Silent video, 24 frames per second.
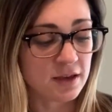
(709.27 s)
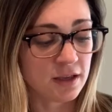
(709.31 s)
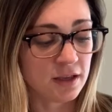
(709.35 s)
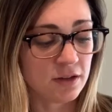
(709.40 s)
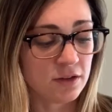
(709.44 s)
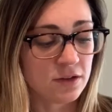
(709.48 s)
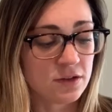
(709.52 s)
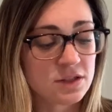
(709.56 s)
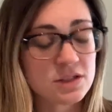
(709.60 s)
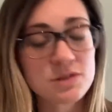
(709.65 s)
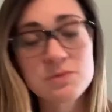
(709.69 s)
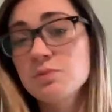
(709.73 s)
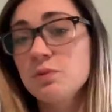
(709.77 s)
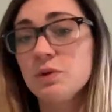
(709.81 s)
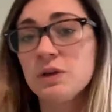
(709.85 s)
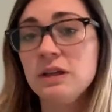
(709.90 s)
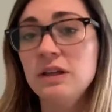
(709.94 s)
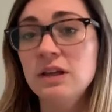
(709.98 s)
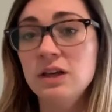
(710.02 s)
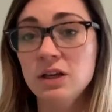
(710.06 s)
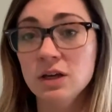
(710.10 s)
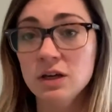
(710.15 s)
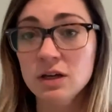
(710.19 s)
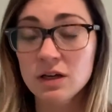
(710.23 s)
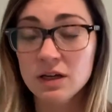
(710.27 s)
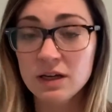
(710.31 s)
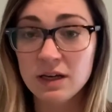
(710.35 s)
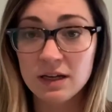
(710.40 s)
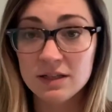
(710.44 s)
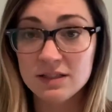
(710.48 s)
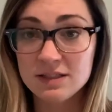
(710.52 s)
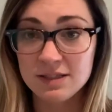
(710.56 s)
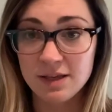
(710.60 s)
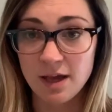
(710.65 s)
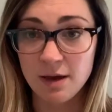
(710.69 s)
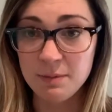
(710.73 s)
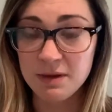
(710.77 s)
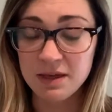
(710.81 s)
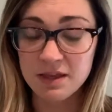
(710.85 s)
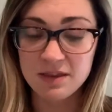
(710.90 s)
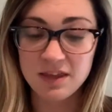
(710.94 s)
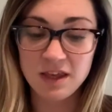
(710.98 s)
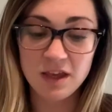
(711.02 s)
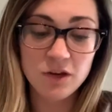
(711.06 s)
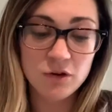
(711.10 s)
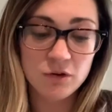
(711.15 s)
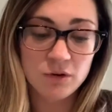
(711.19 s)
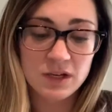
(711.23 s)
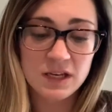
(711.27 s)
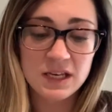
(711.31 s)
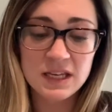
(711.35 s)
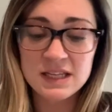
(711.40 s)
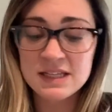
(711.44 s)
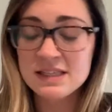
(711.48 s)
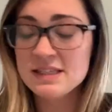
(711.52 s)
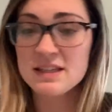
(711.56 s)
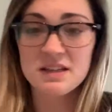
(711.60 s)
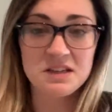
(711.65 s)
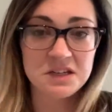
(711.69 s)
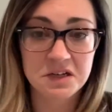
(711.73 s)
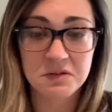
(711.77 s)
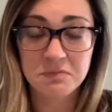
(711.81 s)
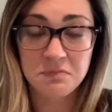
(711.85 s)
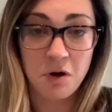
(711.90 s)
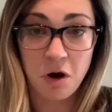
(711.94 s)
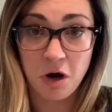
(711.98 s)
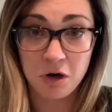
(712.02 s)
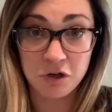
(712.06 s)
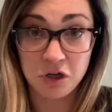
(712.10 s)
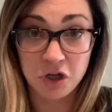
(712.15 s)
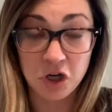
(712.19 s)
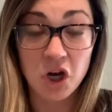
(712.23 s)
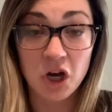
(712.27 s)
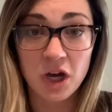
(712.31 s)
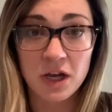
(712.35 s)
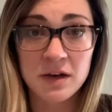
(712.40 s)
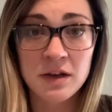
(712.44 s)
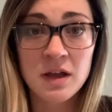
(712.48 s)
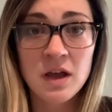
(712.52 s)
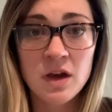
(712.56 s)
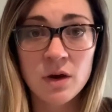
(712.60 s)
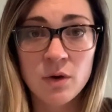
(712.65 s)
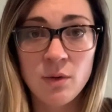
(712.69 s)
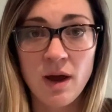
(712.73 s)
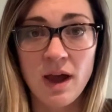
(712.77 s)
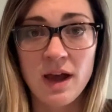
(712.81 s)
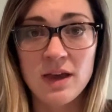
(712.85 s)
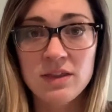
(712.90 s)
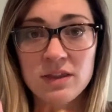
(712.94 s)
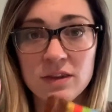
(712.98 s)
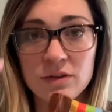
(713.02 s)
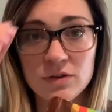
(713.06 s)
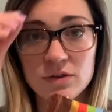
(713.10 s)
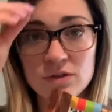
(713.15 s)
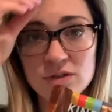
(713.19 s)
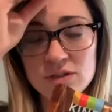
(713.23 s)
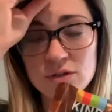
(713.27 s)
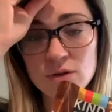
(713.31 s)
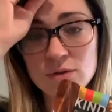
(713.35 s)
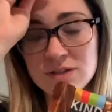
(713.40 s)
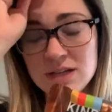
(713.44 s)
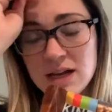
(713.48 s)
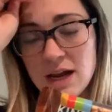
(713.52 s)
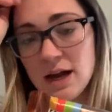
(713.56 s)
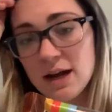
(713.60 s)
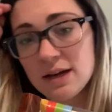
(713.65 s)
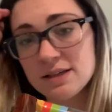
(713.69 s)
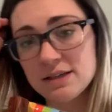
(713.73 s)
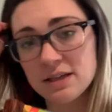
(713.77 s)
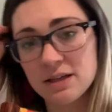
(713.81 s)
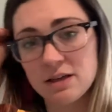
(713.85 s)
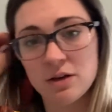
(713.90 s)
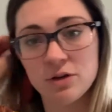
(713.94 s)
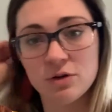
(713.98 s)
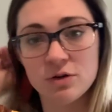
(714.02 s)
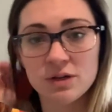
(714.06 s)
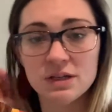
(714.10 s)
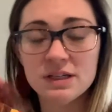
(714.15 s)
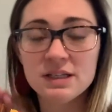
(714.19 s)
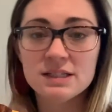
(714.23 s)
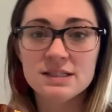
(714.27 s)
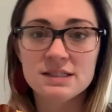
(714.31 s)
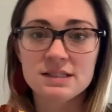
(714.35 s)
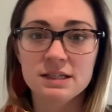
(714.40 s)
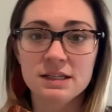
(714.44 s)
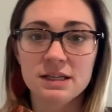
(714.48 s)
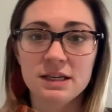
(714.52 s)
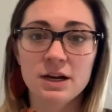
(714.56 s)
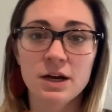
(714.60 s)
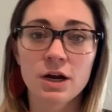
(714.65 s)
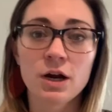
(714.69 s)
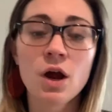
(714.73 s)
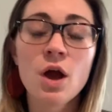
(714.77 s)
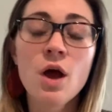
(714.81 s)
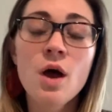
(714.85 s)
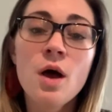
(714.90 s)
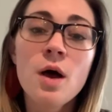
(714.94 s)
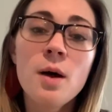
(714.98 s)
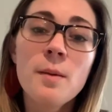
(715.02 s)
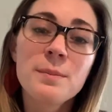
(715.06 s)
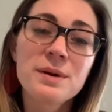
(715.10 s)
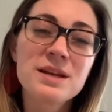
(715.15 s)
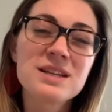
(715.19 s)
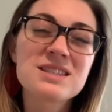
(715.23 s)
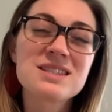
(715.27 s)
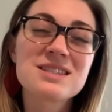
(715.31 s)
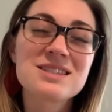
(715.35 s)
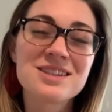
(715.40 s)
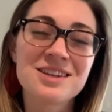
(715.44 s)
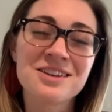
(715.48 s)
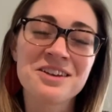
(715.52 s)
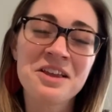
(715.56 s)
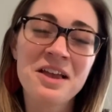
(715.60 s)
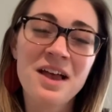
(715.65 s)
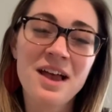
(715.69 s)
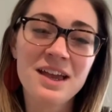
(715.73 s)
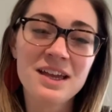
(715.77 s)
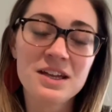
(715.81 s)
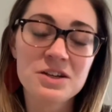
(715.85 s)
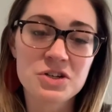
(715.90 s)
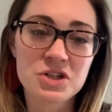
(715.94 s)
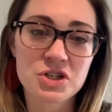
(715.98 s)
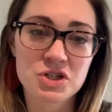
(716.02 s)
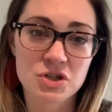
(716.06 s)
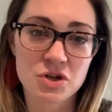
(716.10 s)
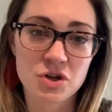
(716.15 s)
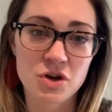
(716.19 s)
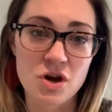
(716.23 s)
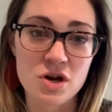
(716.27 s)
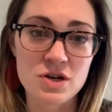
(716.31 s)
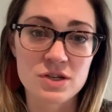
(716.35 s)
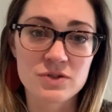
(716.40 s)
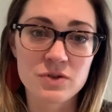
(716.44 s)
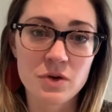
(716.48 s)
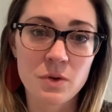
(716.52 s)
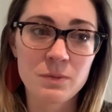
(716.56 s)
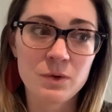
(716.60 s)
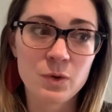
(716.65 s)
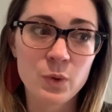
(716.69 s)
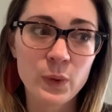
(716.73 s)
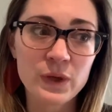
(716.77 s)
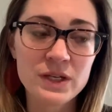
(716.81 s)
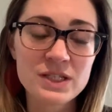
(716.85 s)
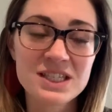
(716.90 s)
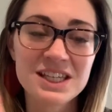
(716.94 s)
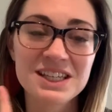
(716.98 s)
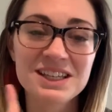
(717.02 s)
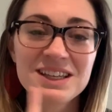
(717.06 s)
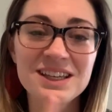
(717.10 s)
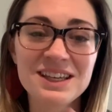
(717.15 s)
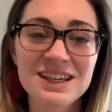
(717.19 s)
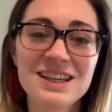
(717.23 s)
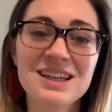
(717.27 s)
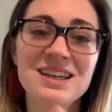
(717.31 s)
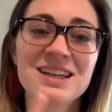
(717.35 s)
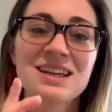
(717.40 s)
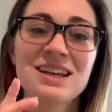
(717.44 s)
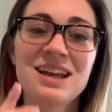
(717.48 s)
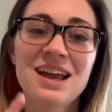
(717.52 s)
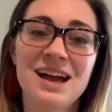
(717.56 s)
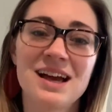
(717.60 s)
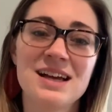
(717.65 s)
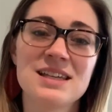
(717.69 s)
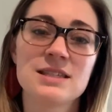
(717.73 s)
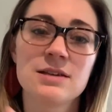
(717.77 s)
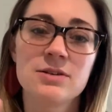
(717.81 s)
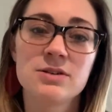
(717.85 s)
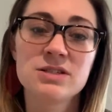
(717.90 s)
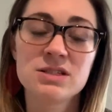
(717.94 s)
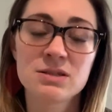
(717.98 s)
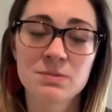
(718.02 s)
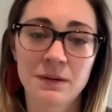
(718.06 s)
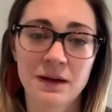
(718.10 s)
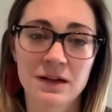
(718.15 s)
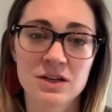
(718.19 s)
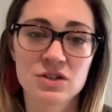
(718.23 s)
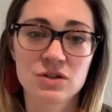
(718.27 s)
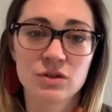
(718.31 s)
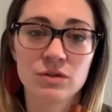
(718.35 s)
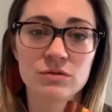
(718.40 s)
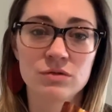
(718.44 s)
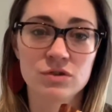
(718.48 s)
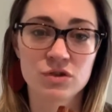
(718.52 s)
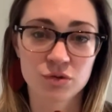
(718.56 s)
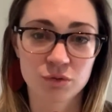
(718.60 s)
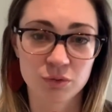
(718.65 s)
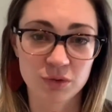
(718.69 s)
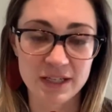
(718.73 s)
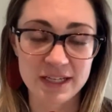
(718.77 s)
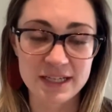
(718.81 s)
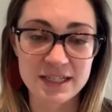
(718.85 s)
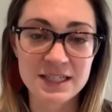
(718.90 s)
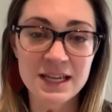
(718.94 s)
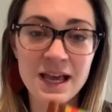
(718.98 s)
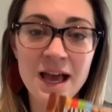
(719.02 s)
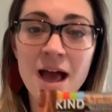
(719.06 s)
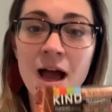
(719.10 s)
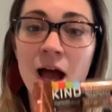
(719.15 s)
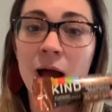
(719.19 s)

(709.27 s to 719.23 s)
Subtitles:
It looks really good. It's yummy. The ingredients in it are good, okay? There's no toxic ingredients in here, but it's still high in sugar, so I'm going to eat it as a special treat.